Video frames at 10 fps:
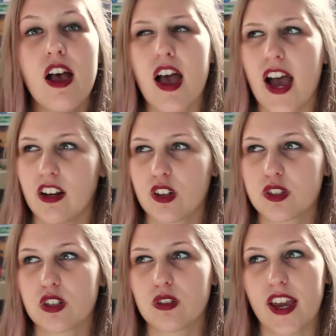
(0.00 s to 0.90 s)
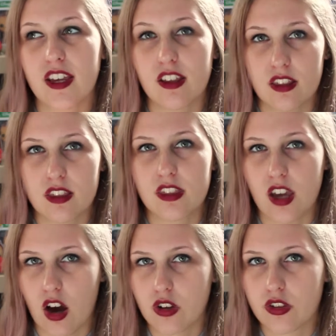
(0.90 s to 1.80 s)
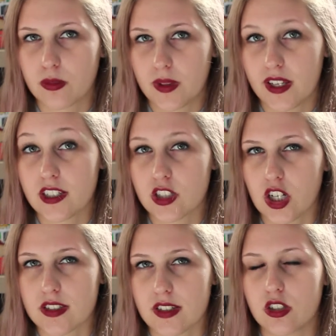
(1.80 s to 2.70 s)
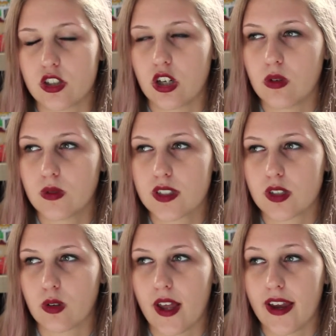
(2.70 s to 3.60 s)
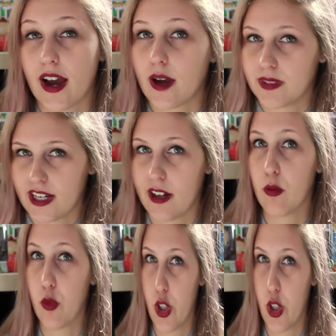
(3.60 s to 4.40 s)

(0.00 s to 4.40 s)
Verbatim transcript: and also like the author plays Jessica Jones, so like I'm down for